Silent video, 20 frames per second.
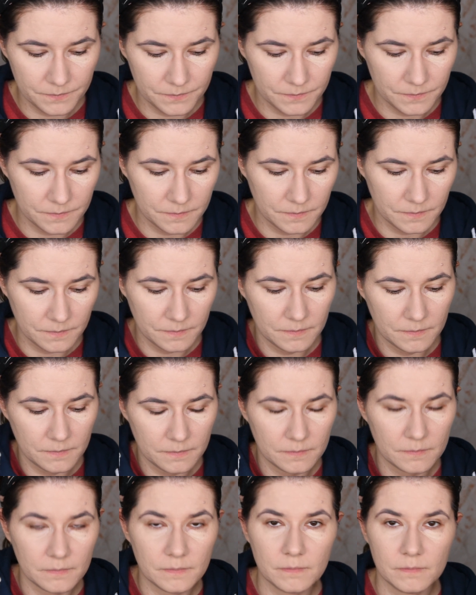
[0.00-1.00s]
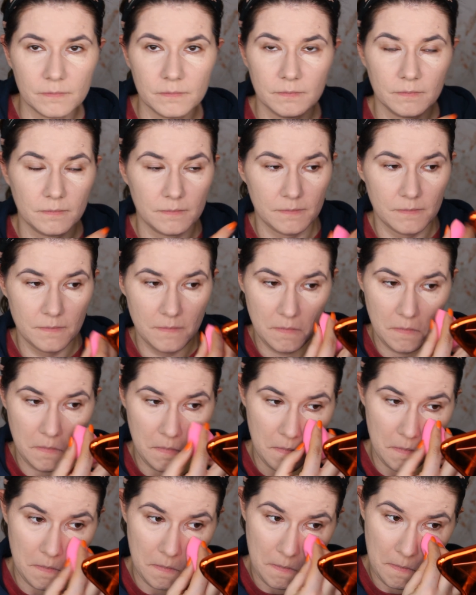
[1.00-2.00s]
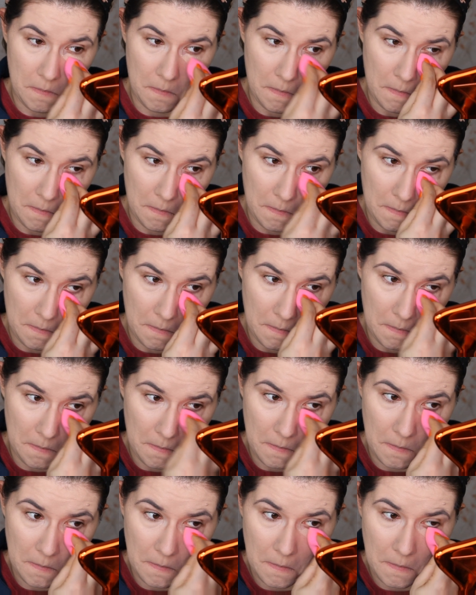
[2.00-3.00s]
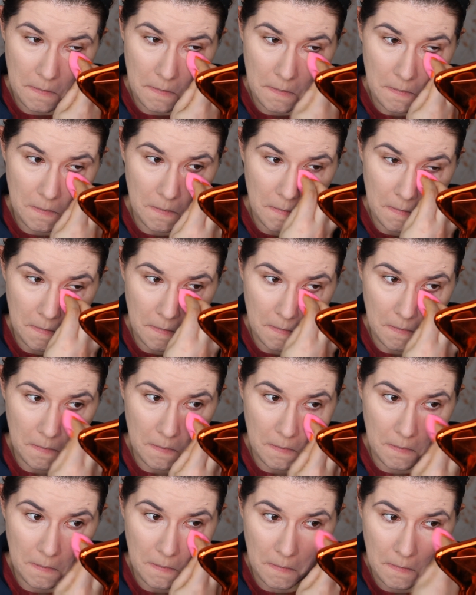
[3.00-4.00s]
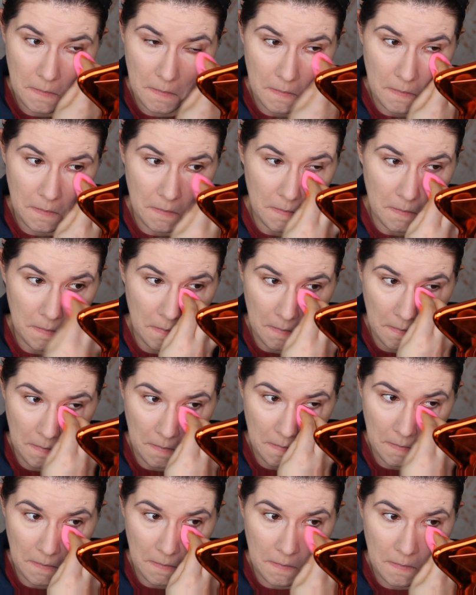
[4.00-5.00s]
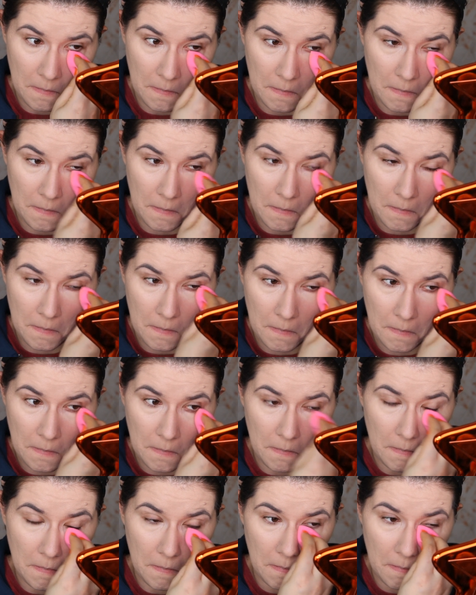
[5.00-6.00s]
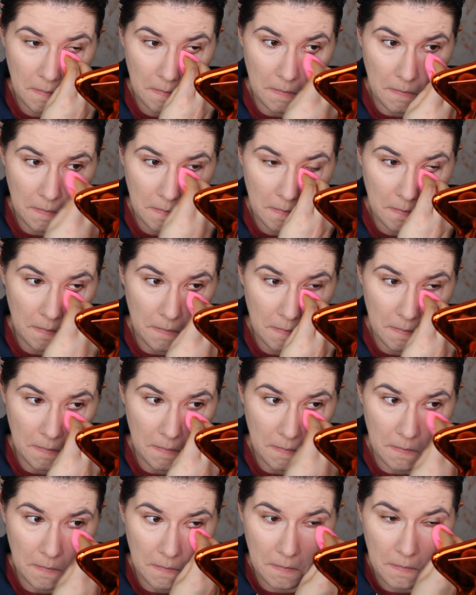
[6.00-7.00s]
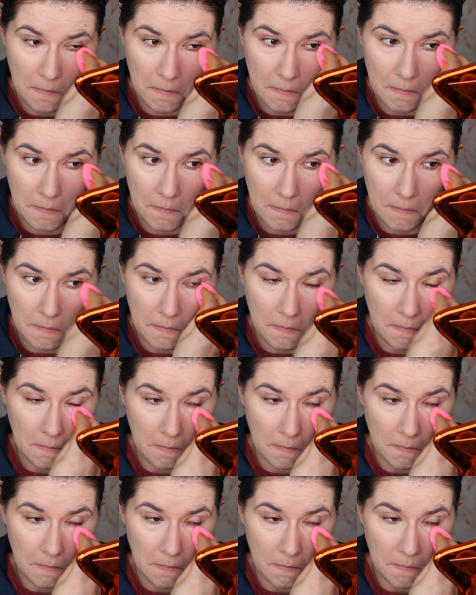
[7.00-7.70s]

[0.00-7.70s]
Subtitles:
Nobody speaks.